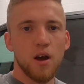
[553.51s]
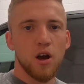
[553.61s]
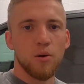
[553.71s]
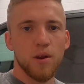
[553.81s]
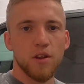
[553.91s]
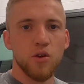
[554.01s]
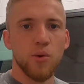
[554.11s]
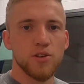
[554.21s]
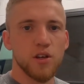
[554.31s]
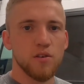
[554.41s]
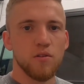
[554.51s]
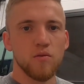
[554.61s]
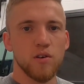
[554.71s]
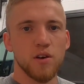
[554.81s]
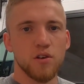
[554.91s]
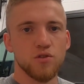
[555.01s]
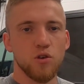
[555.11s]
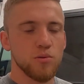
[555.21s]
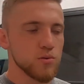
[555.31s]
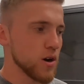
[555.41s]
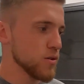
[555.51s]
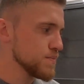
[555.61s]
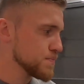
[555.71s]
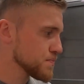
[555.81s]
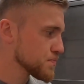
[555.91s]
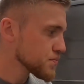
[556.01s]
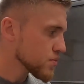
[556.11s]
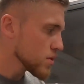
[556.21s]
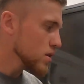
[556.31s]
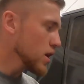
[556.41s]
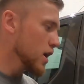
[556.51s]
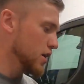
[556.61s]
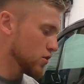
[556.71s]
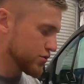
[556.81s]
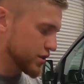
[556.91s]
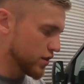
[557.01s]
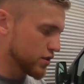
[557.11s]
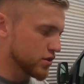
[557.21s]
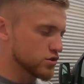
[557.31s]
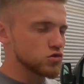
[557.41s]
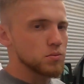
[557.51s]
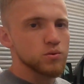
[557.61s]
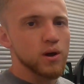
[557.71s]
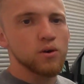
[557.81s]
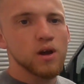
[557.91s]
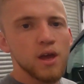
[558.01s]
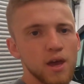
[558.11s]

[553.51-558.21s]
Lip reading: And they do actually a really nice job as well. And then obviously done the sun strip as well.